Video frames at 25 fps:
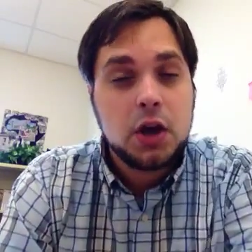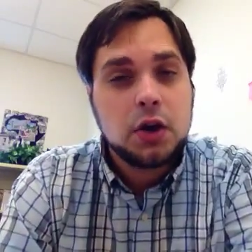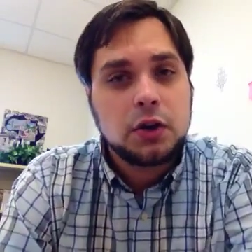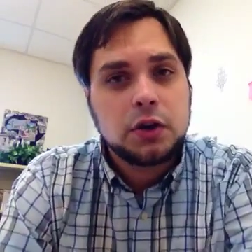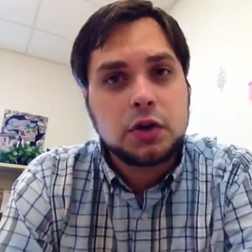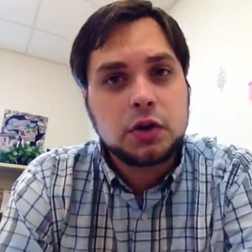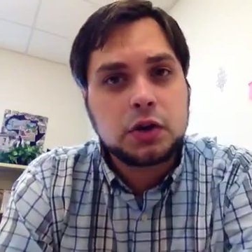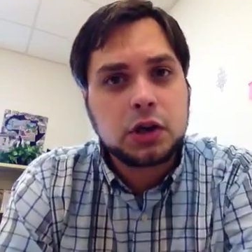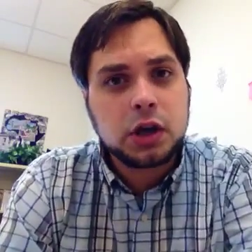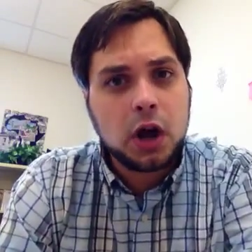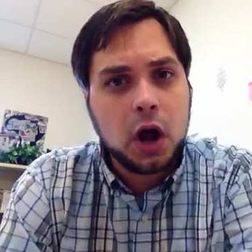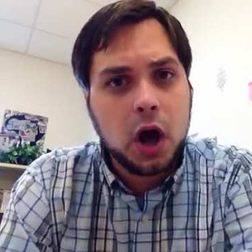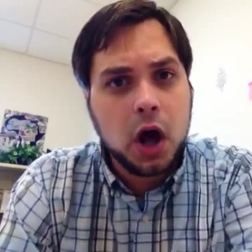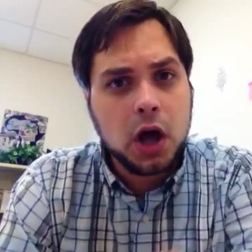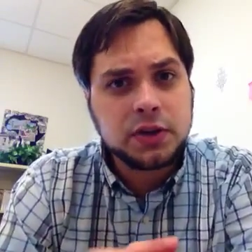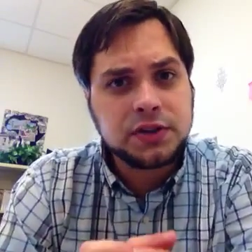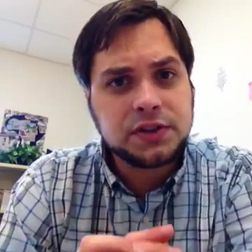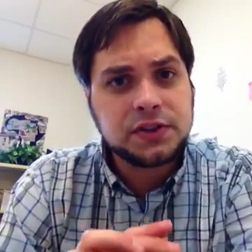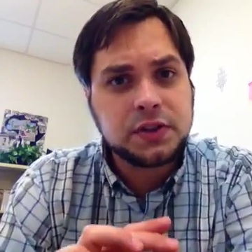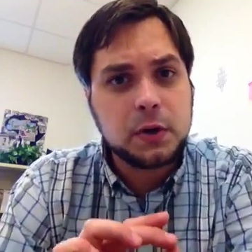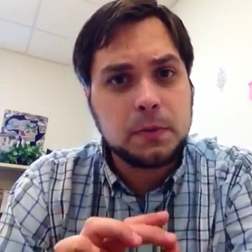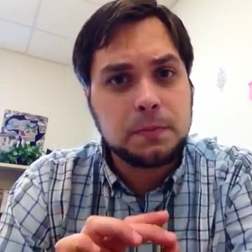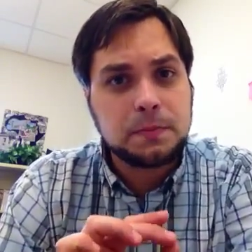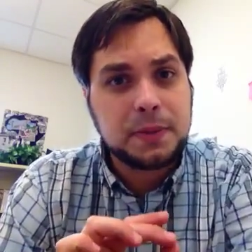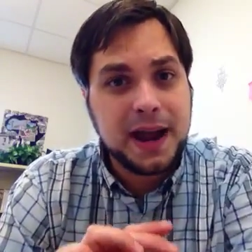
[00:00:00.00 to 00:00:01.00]
You can
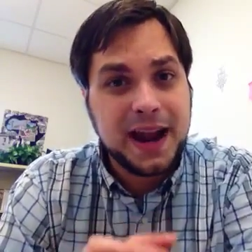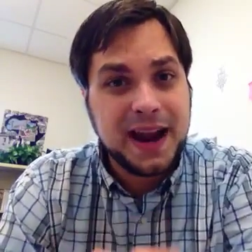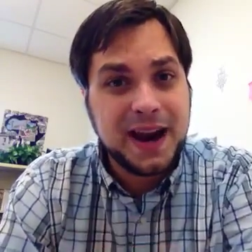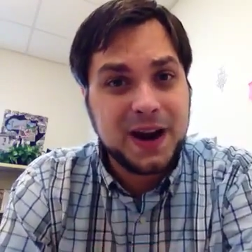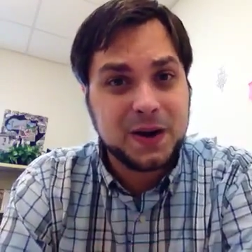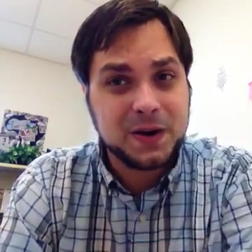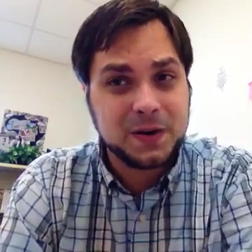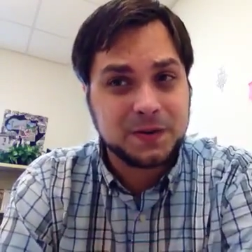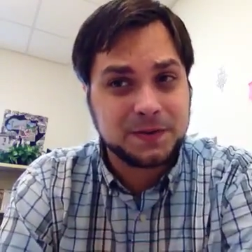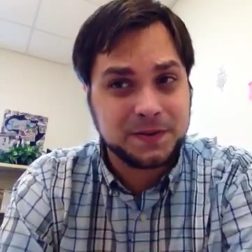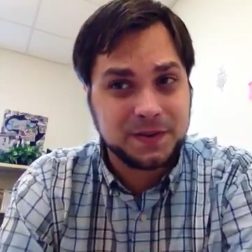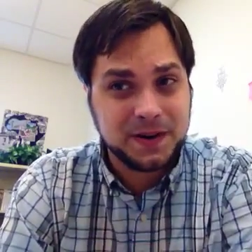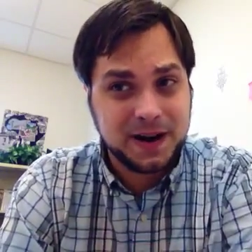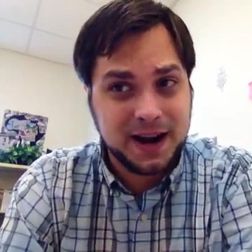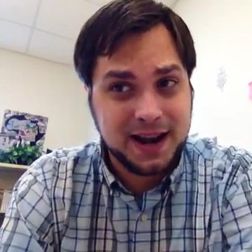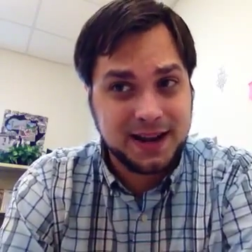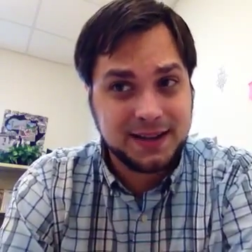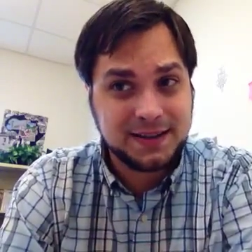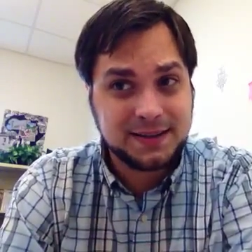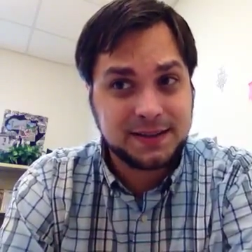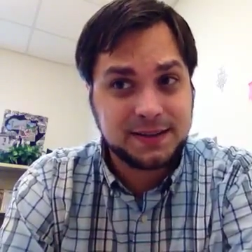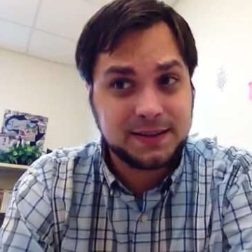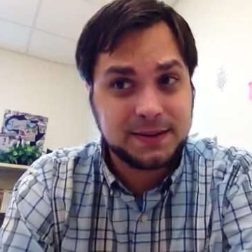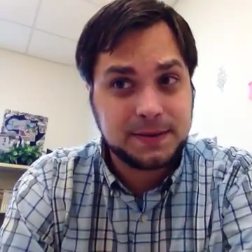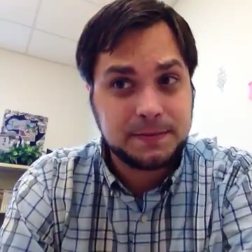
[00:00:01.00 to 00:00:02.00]
also
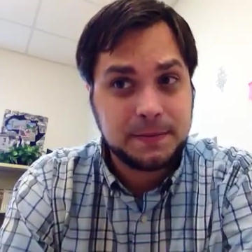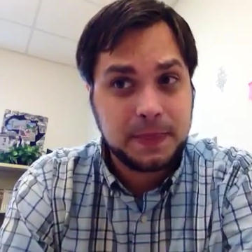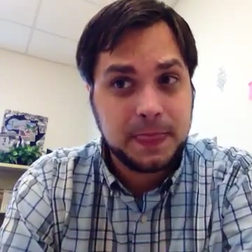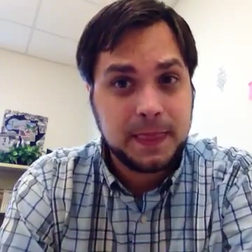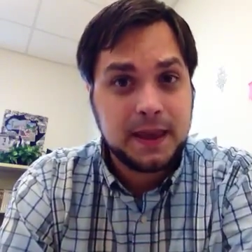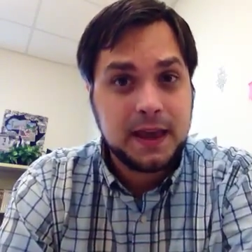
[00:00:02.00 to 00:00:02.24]
paraphrase.